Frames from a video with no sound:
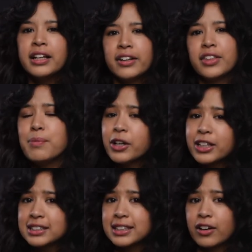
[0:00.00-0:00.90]
Now, the
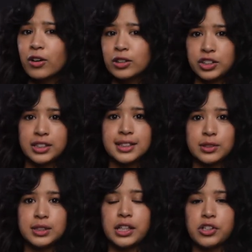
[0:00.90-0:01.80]
American Psychology
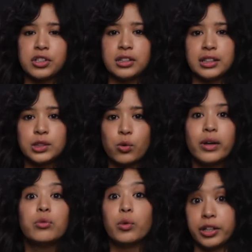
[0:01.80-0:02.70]
Association is
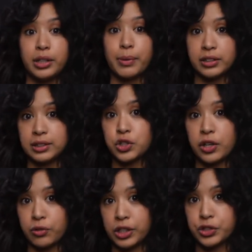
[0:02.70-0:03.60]
quite worried about this
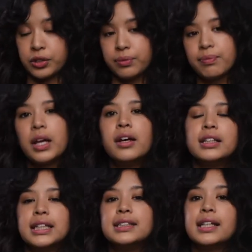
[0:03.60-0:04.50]
generation.
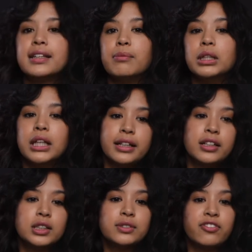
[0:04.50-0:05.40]
They say that
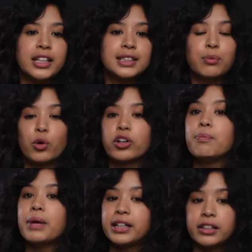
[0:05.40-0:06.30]
millennials face more
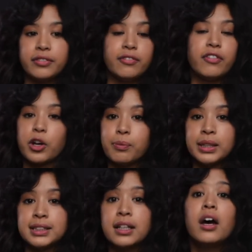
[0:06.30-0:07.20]
competitive
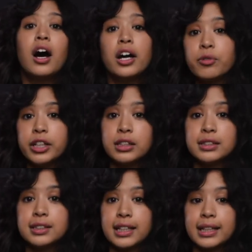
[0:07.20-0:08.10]
environments,
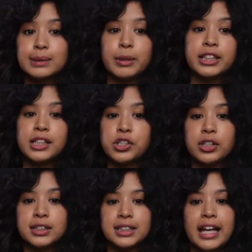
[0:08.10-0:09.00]
unrealistic
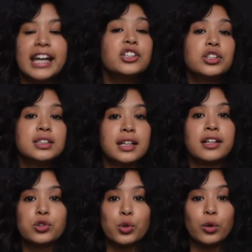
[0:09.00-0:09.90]
expectations, and anxious and
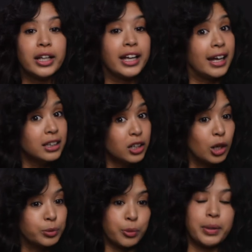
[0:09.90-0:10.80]
controlling
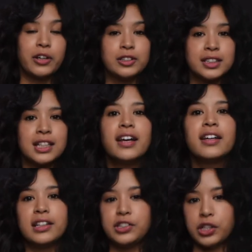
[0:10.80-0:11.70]
helicopter parents
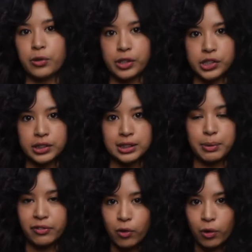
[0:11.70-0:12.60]
than generations
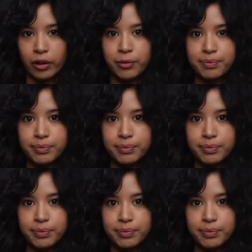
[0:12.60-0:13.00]
before.